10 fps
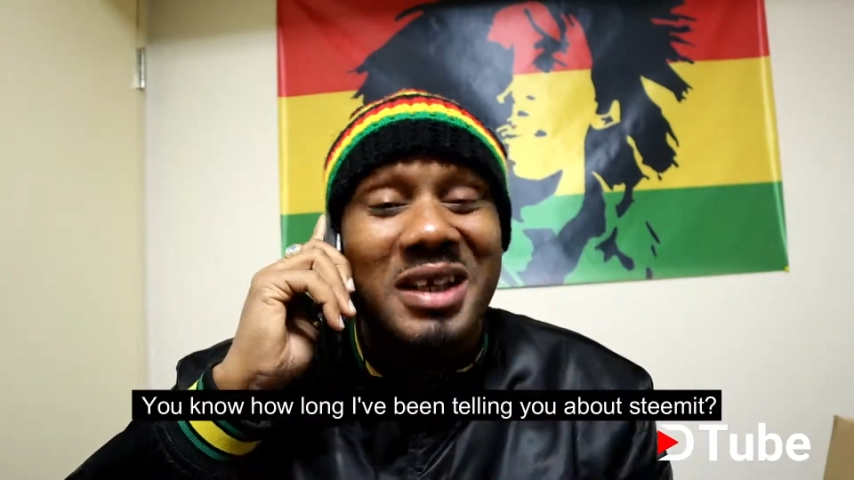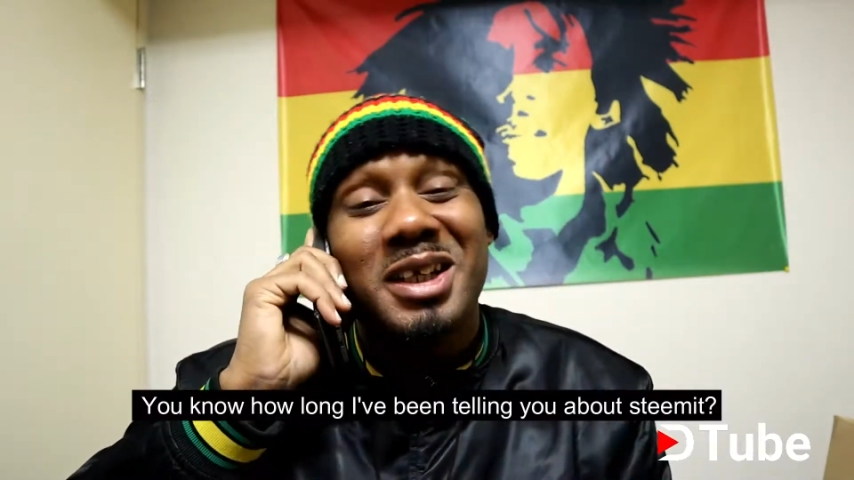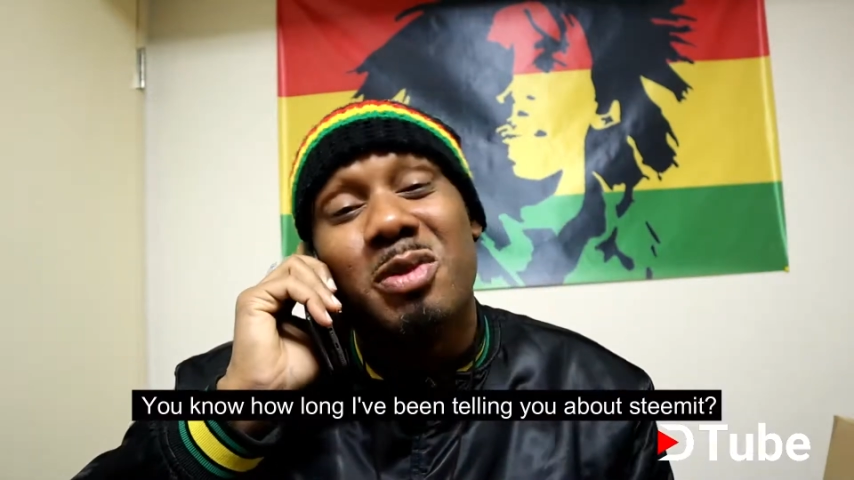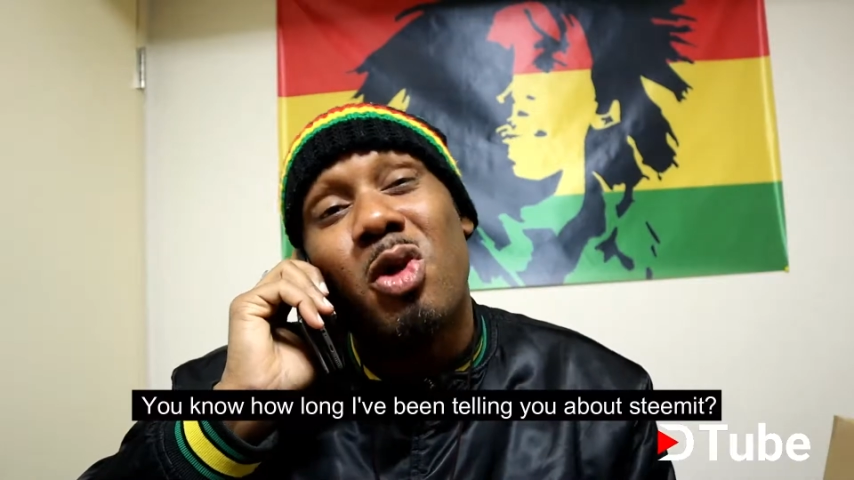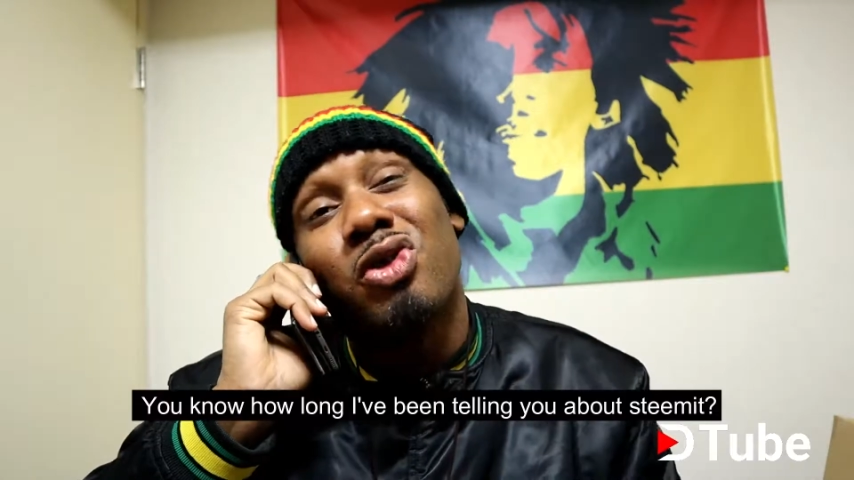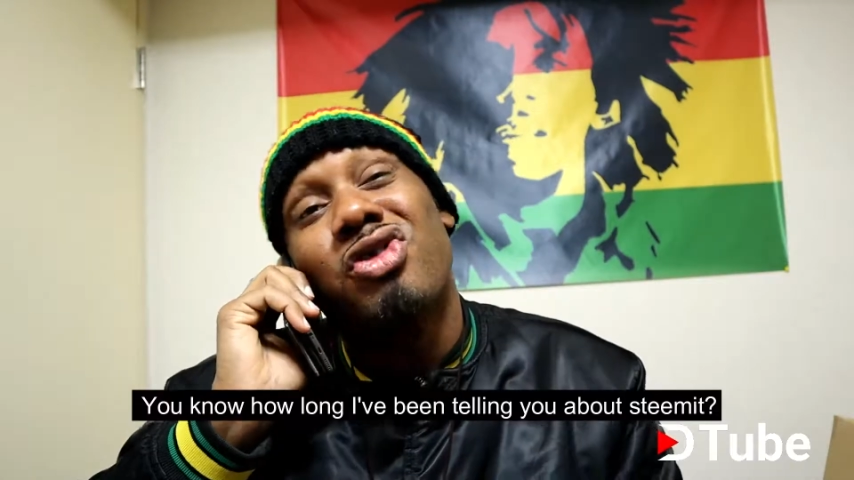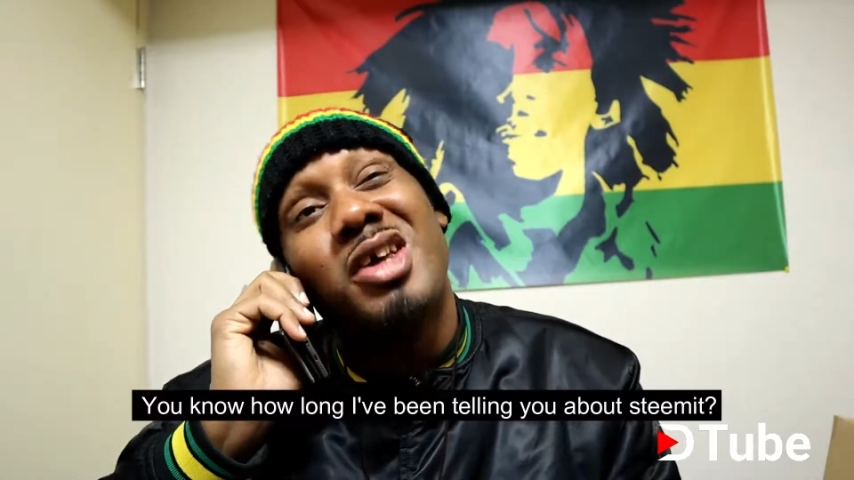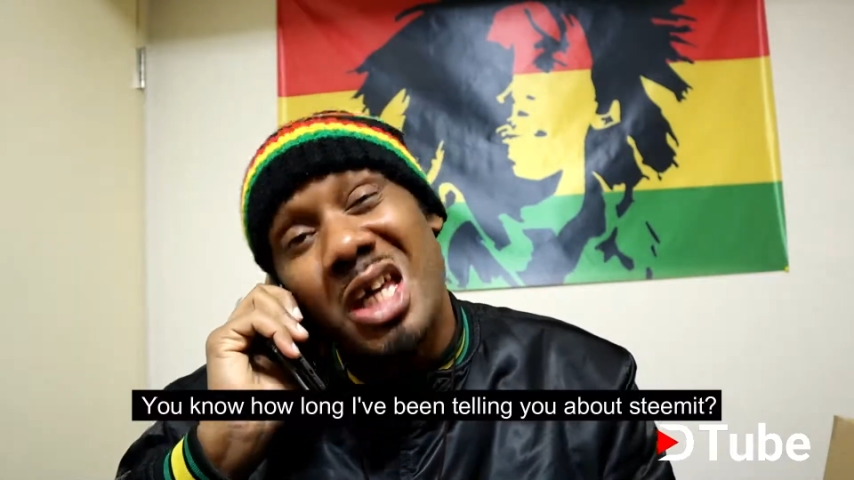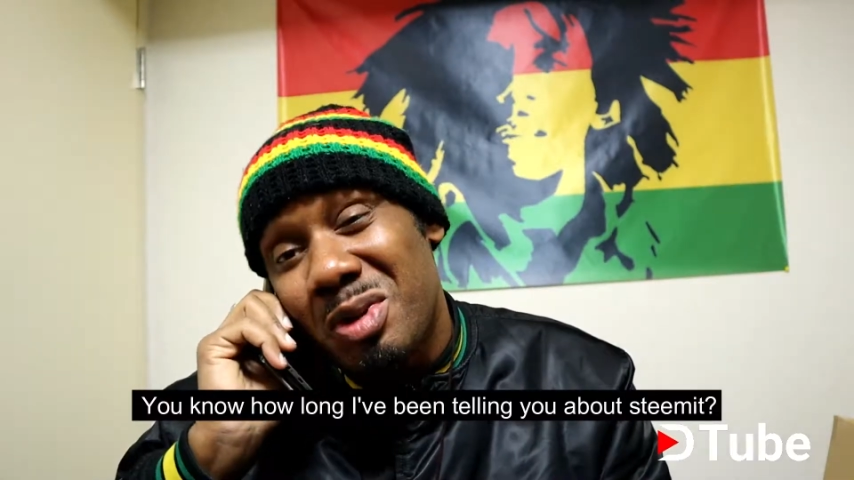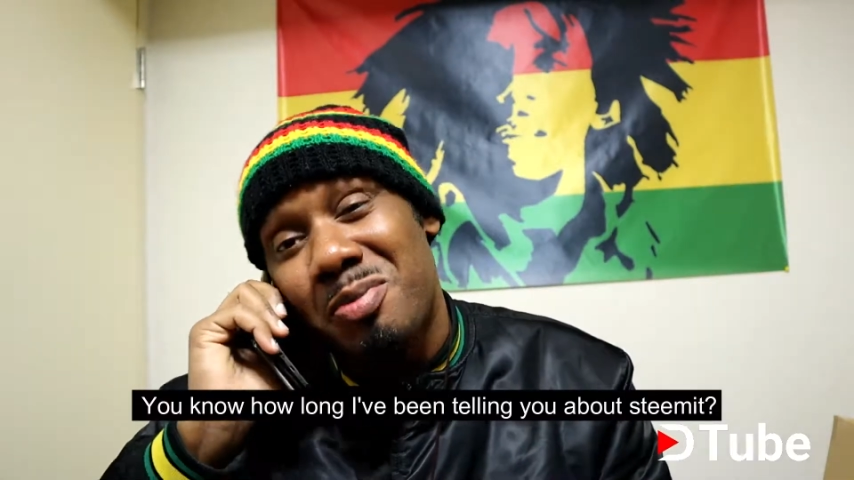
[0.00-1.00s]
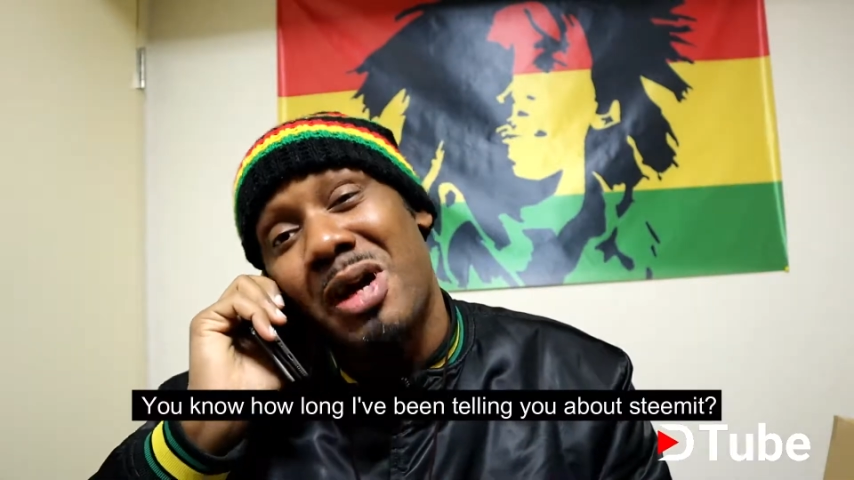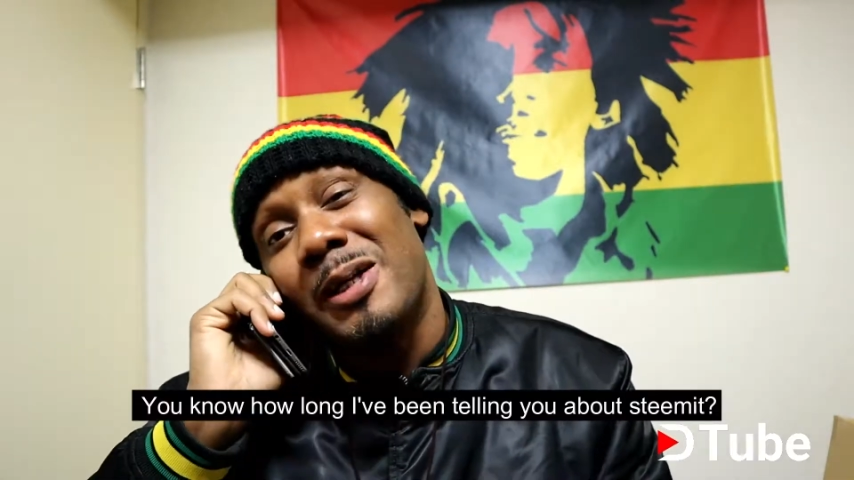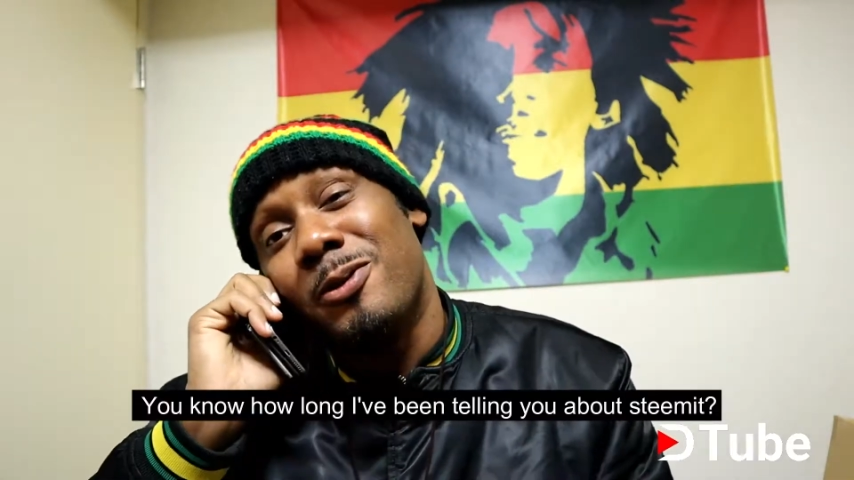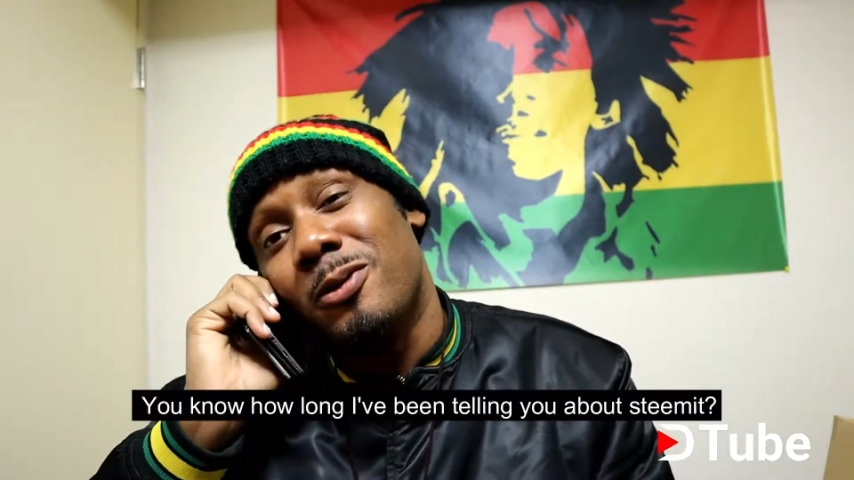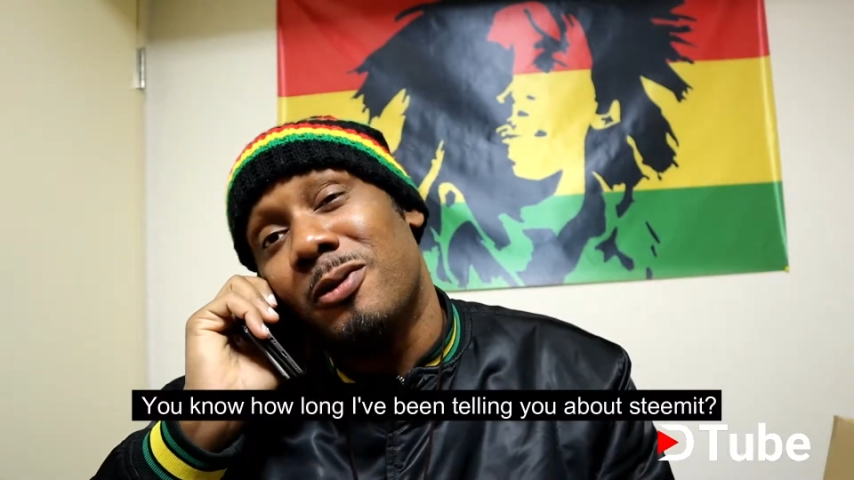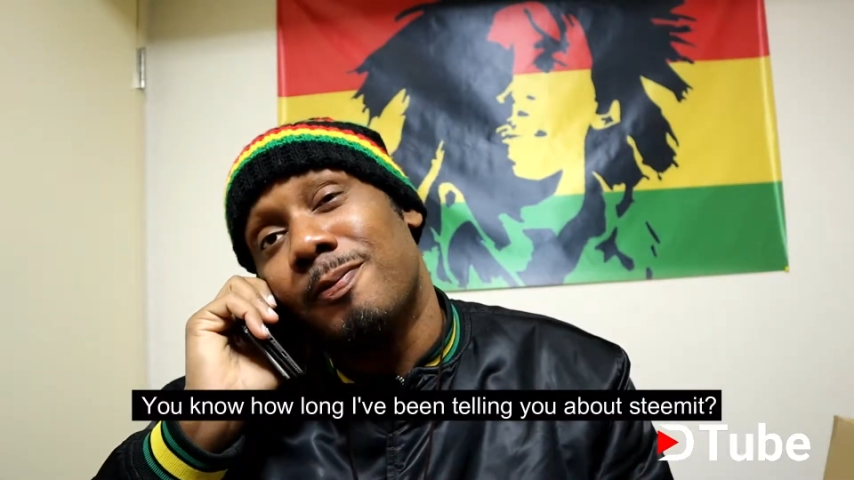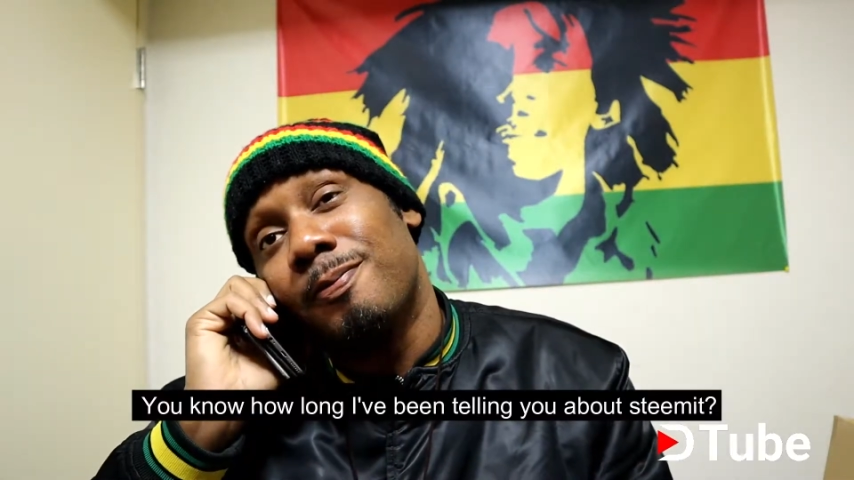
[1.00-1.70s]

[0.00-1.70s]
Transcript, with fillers: I tell you about Steemit, my youth.